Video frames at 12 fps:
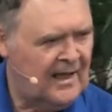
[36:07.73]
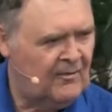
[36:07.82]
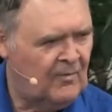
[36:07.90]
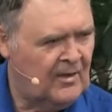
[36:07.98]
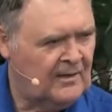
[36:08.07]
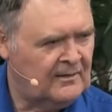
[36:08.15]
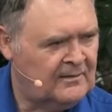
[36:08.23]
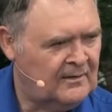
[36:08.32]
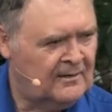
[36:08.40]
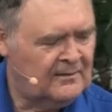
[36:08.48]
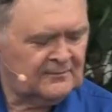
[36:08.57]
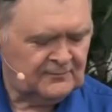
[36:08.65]
I want
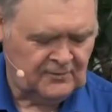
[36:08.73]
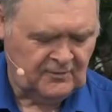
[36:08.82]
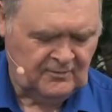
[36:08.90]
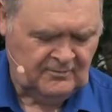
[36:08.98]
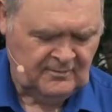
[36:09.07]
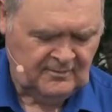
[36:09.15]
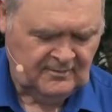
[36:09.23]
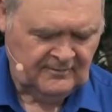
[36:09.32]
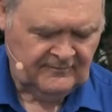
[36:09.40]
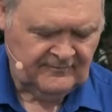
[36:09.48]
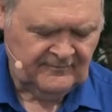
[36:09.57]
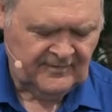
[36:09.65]
stewed
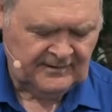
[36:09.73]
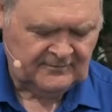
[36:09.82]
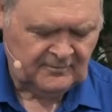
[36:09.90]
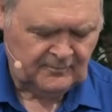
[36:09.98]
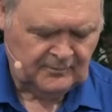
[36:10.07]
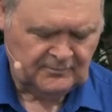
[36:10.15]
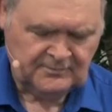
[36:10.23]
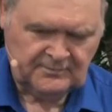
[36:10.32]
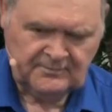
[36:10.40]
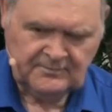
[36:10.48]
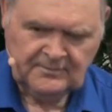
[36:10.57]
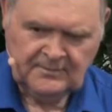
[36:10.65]
vegetables.
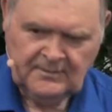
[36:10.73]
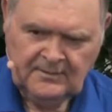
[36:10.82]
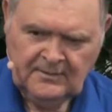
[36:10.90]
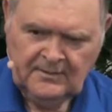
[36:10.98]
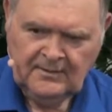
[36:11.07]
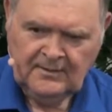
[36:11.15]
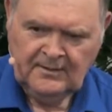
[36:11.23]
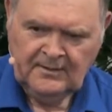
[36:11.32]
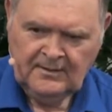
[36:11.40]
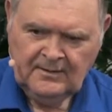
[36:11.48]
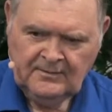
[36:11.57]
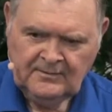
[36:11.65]

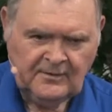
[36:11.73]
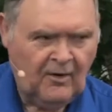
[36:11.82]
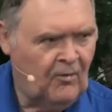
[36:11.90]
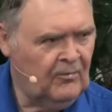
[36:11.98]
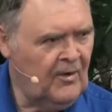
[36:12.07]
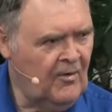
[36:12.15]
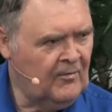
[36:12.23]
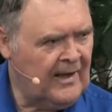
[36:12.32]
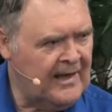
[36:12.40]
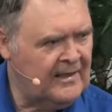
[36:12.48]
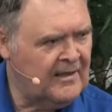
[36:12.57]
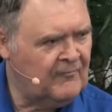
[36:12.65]
She said, hold on,
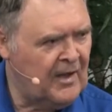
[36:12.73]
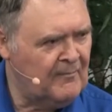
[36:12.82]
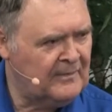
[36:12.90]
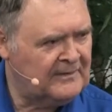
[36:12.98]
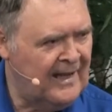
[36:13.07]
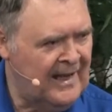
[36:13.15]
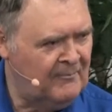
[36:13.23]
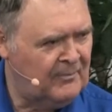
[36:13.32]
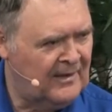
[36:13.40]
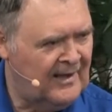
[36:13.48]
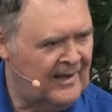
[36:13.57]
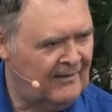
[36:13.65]
I ain't even got my
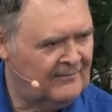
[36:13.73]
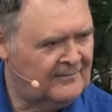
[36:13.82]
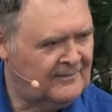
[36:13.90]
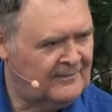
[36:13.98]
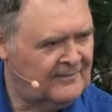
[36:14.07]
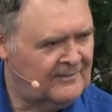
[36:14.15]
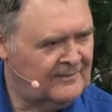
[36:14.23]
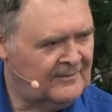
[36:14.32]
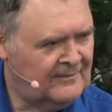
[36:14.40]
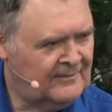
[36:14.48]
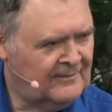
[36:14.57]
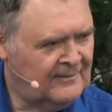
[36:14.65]
tablet out.
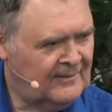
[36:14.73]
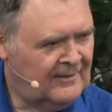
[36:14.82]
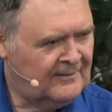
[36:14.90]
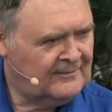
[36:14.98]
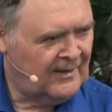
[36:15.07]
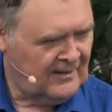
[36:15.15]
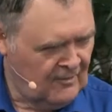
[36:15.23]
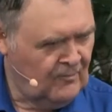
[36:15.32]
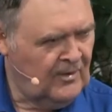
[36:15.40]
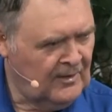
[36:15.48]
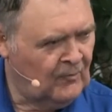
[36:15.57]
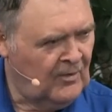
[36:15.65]
I said, I know
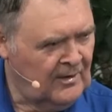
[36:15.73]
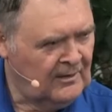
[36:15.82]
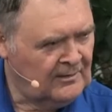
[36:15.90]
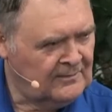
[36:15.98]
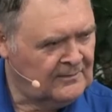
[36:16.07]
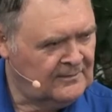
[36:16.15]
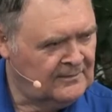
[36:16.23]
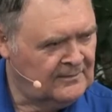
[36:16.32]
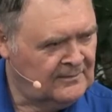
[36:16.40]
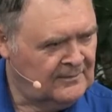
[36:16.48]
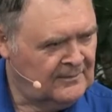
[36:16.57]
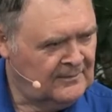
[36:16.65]
what I want.
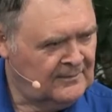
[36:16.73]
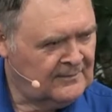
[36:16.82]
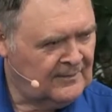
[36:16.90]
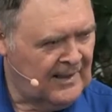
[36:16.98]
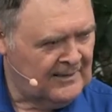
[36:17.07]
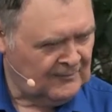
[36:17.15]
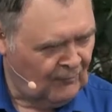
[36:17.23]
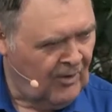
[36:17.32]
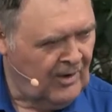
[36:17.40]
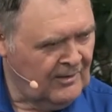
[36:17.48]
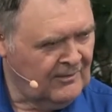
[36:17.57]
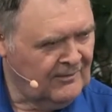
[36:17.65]
Glass of
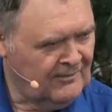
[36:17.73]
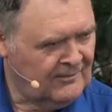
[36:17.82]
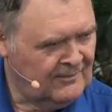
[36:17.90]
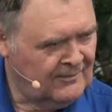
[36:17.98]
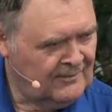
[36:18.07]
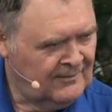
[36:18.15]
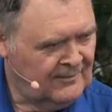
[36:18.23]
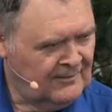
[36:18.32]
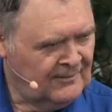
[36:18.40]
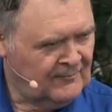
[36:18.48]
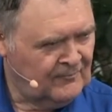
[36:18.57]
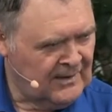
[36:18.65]
water,
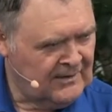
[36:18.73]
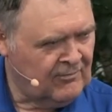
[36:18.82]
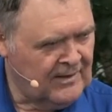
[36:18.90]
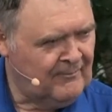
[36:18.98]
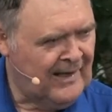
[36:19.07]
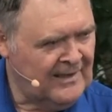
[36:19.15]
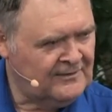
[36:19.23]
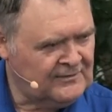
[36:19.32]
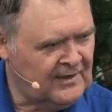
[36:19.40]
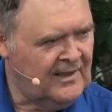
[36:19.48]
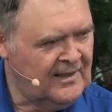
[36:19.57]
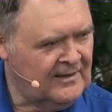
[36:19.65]
big ribeye
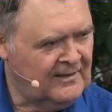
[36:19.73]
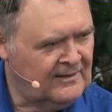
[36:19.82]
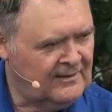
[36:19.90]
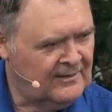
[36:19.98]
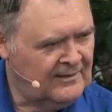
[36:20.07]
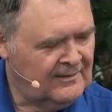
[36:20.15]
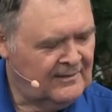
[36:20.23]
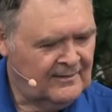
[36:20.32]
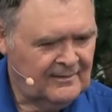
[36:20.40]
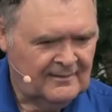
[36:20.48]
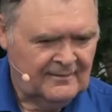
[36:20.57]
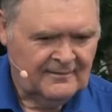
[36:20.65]
steak,
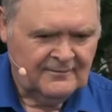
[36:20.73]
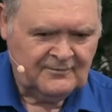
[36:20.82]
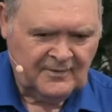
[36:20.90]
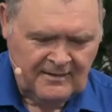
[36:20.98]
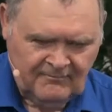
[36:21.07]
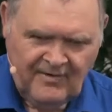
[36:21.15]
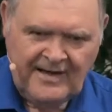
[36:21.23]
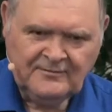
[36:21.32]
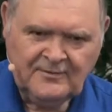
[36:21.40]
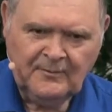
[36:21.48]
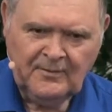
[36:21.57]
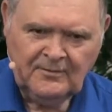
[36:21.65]
steamed
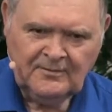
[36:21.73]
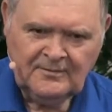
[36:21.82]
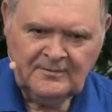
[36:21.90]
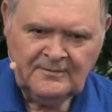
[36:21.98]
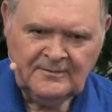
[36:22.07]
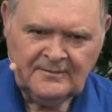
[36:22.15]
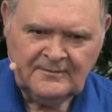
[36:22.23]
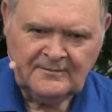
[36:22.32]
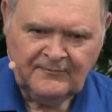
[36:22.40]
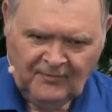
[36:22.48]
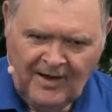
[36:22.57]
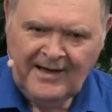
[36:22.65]
vegetables, and
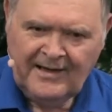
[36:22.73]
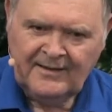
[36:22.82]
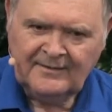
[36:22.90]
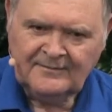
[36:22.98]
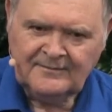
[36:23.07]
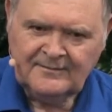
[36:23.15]
some fries.